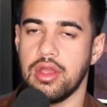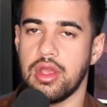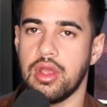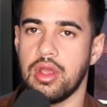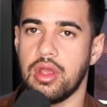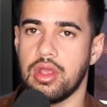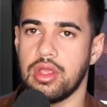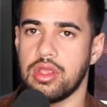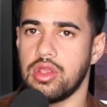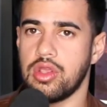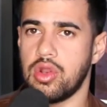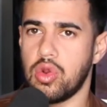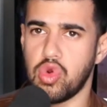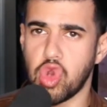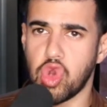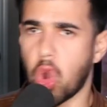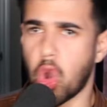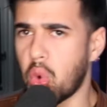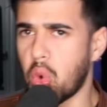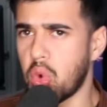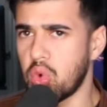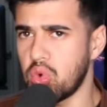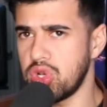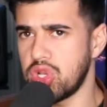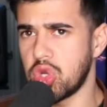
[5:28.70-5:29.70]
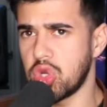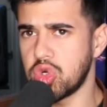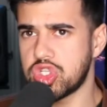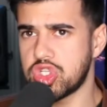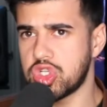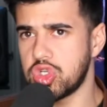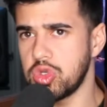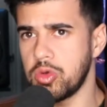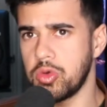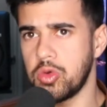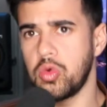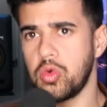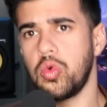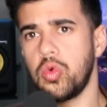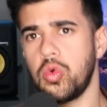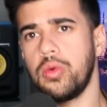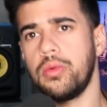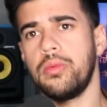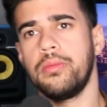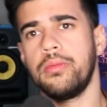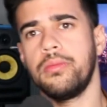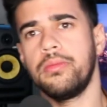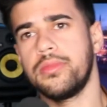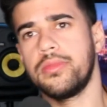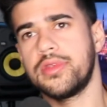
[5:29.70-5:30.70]
you know, no no two
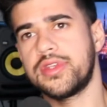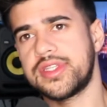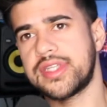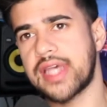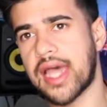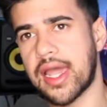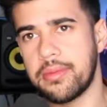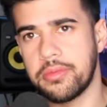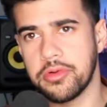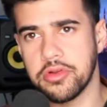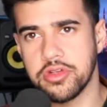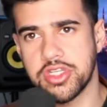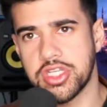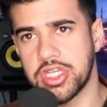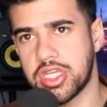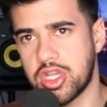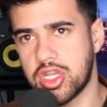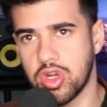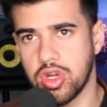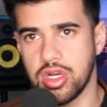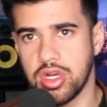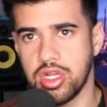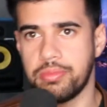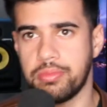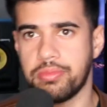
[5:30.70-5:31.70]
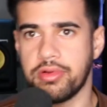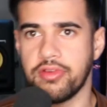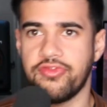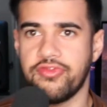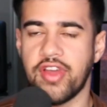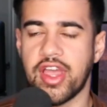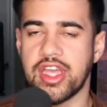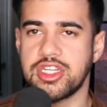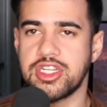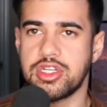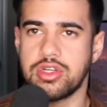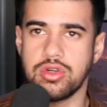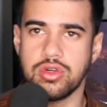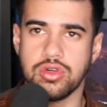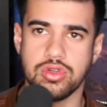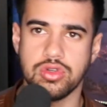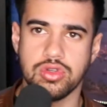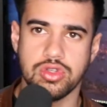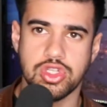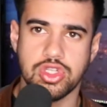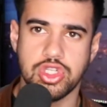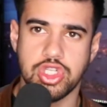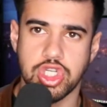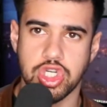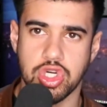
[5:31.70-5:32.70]
cybersecurity
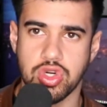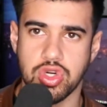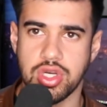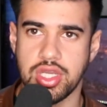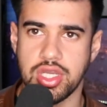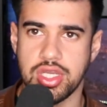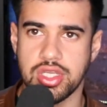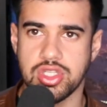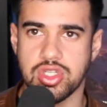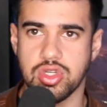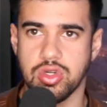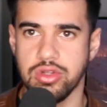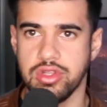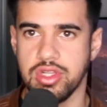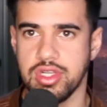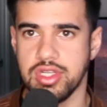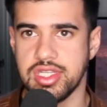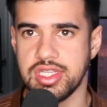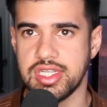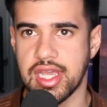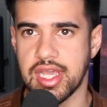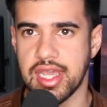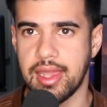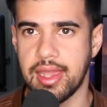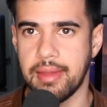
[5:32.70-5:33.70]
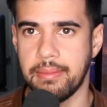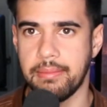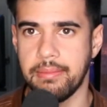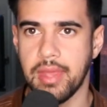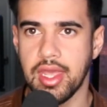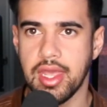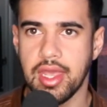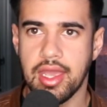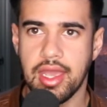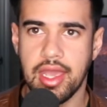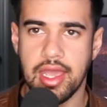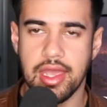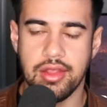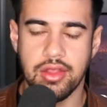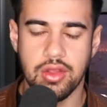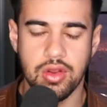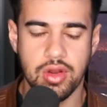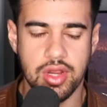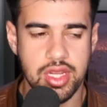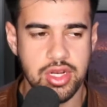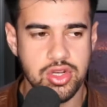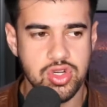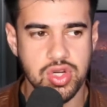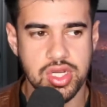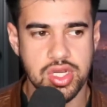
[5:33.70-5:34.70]
professionals' journeys are the same, and their
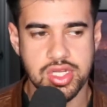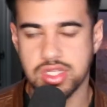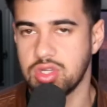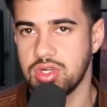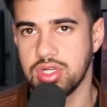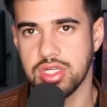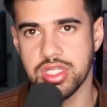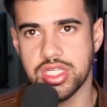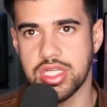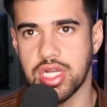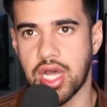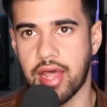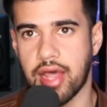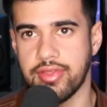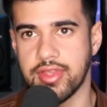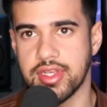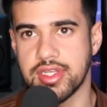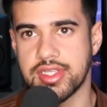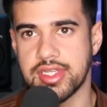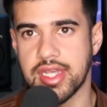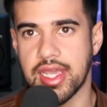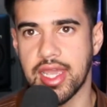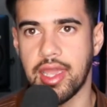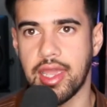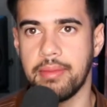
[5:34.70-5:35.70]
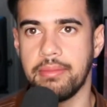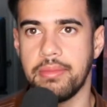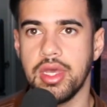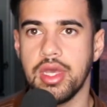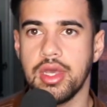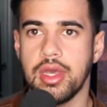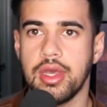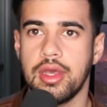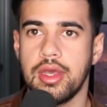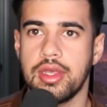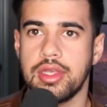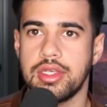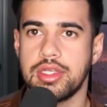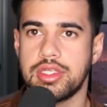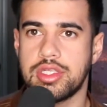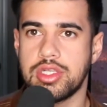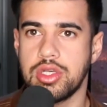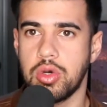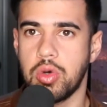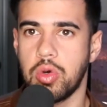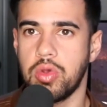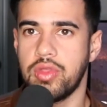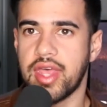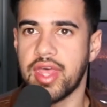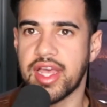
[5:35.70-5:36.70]
interests are just not the same.
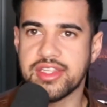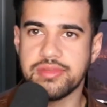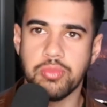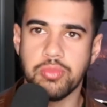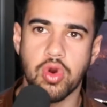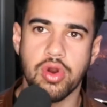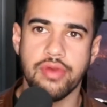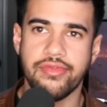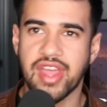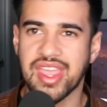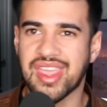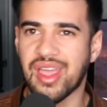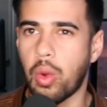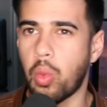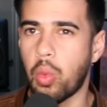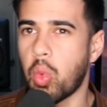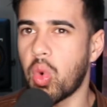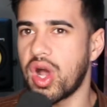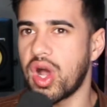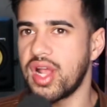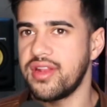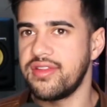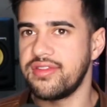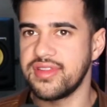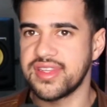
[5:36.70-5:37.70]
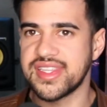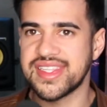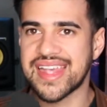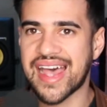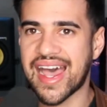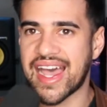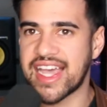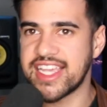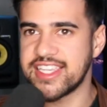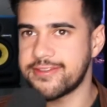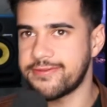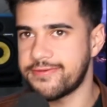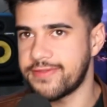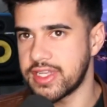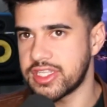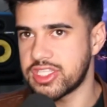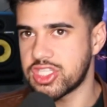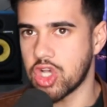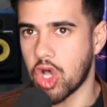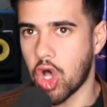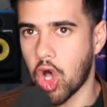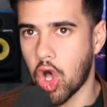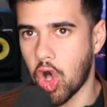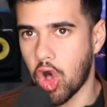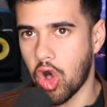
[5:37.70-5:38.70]
So that's more of like a one size fits
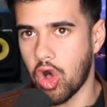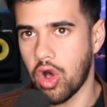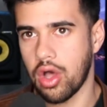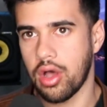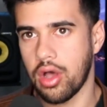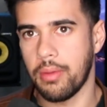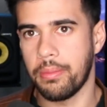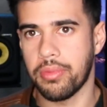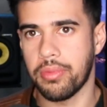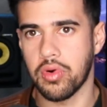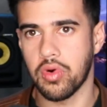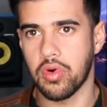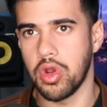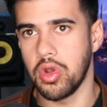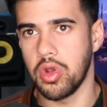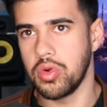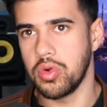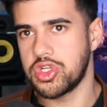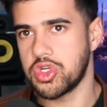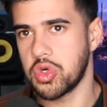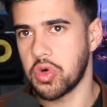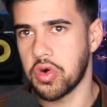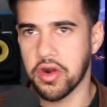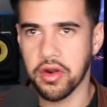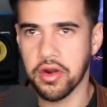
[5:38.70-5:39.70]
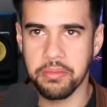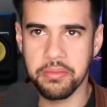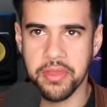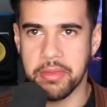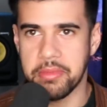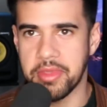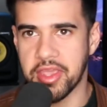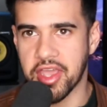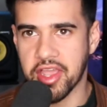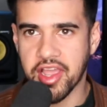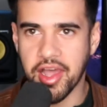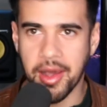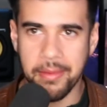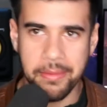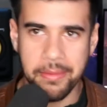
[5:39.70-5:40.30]
all approach, or maybe a couple